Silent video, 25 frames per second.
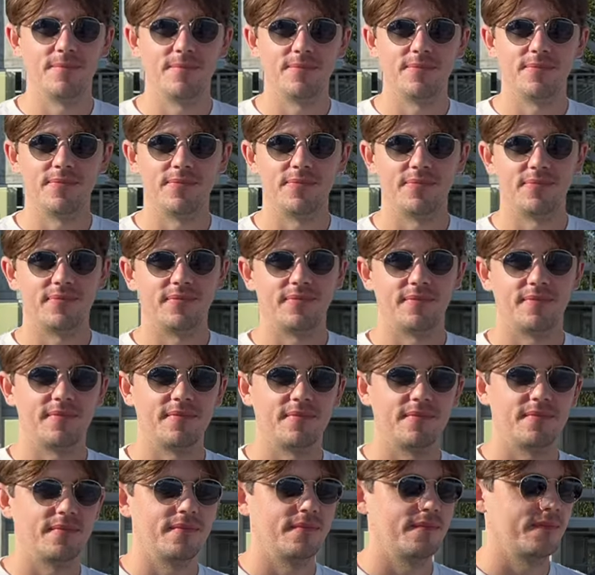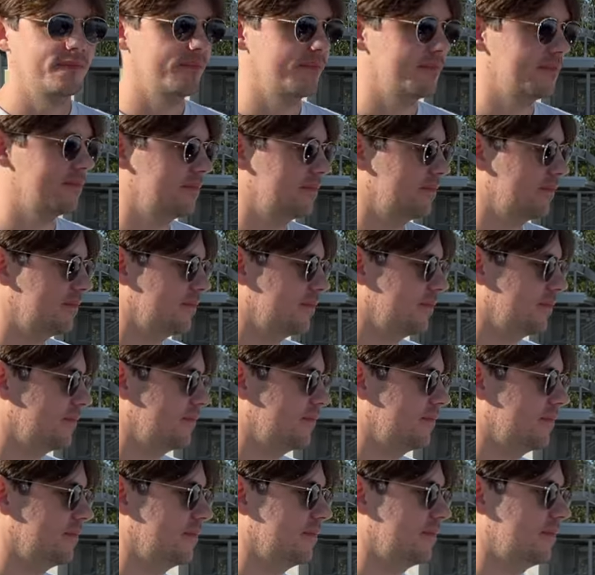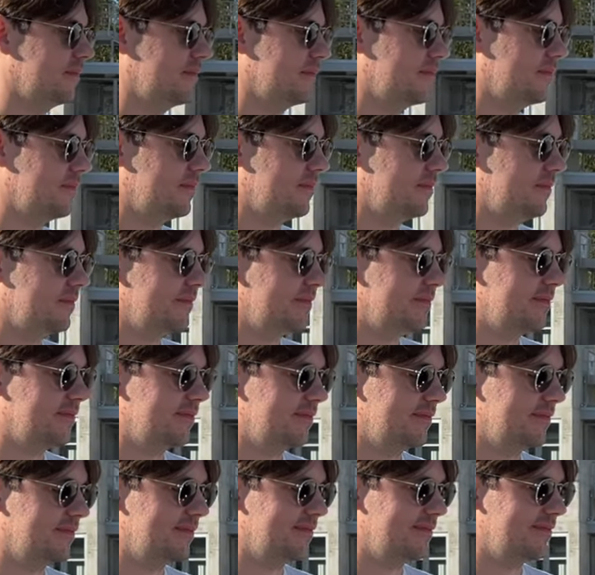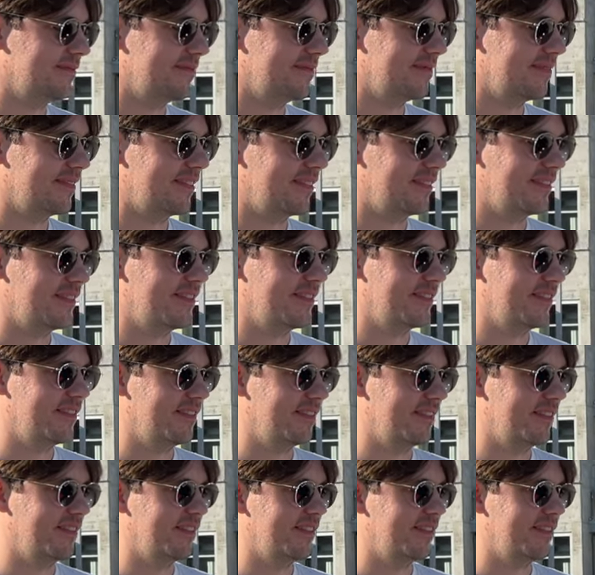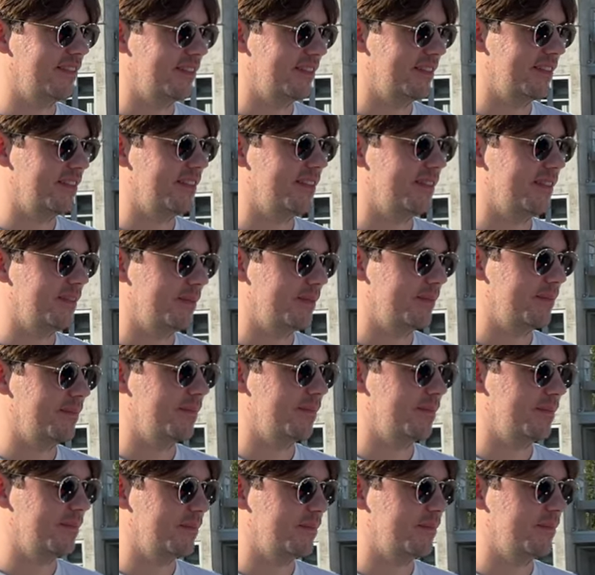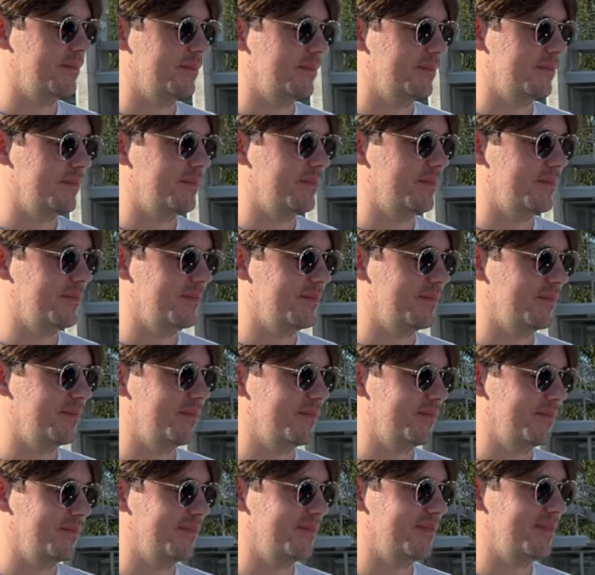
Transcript: you know, c confirm what Tate's saying. Like, it really does feel like a video game.